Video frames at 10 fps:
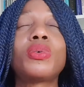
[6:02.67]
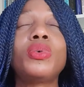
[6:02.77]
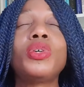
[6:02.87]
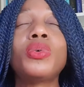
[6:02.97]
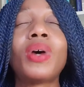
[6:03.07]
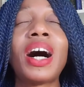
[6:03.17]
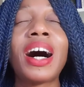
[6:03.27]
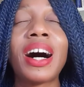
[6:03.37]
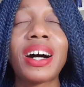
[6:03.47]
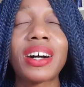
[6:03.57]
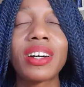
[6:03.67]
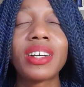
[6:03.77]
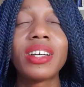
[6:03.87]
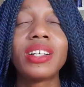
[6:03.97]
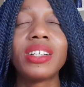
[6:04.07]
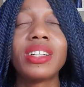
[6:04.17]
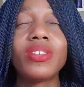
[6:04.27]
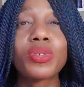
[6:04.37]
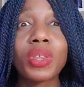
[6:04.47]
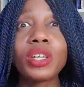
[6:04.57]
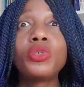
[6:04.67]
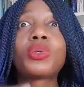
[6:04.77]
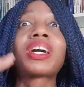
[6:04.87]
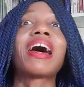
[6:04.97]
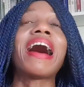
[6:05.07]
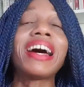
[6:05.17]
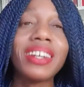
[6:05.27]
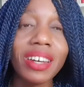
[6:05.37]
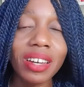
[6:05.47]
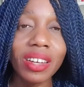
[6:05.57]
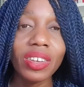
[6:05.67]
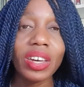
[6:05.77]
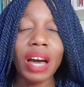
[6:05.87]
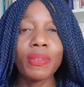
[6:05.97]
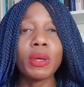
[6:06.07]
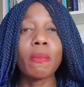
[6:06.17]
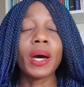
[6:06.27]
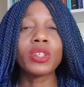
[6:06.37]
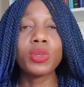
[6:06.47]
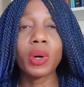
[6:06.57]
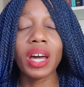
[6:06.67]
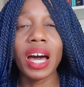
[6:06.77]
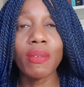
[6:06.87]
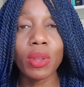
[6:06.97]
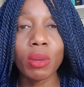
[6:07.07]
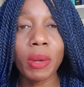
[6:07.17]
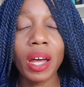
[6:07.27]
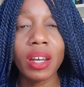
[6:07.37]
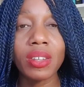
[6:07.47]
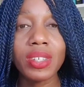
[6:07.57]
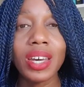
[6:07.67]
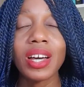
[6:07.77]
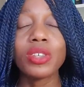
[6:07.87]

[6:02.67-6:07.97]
who you are so that you can have the impact you want to have on the planet,